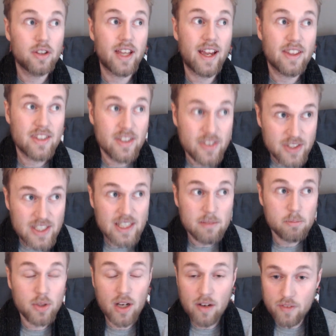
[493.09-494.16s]
that
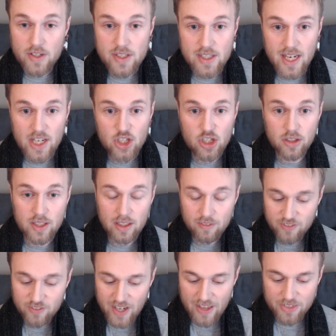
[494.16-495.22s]
deep conversation, that
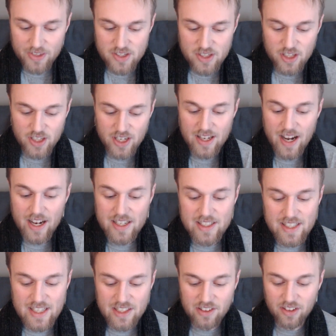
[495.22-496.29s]
fantasy, that
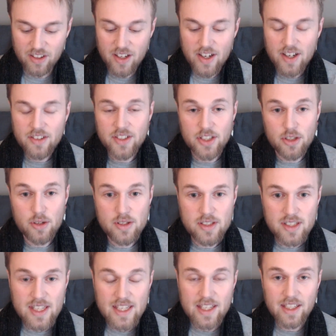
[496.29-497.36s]
ideal that you
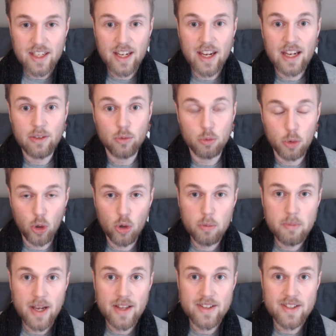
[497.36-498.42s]
seek in
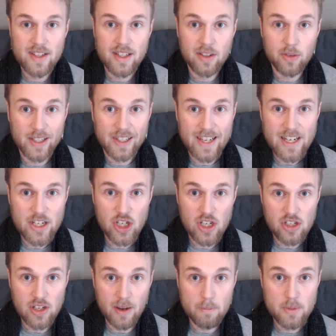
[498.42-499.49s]
romance and in
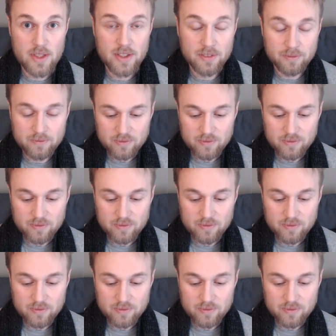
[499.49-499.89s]
relationships.